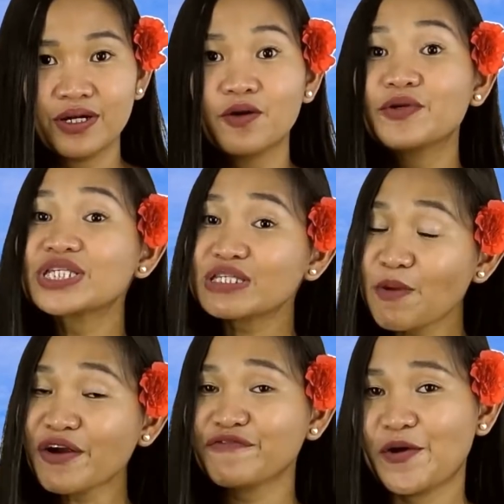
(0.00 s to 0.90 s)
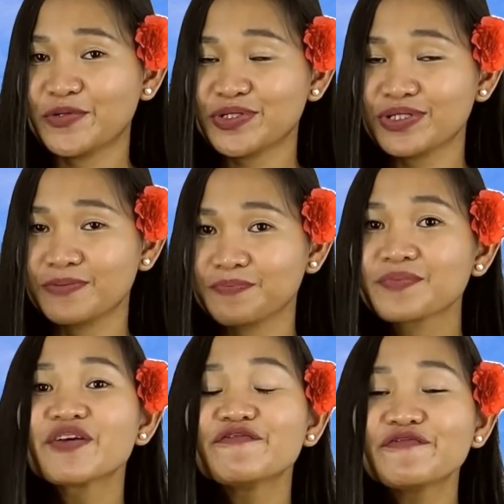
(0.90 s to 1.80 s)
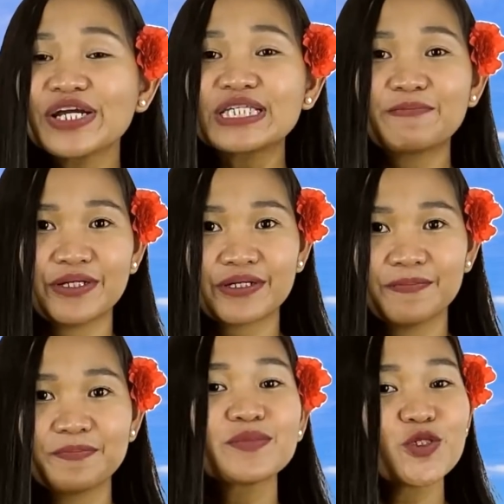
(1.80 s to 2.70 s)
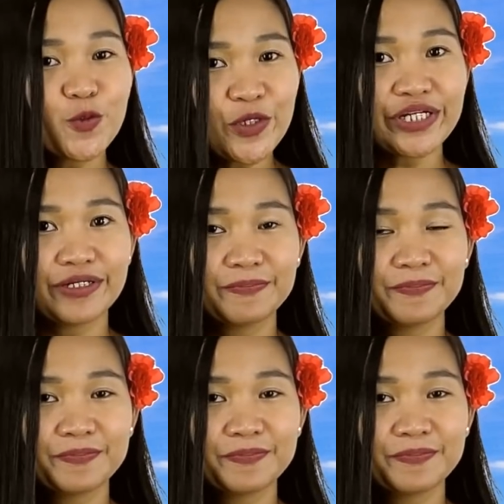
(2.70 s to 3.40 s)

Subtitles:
with smartphones, Facebook, Twitter,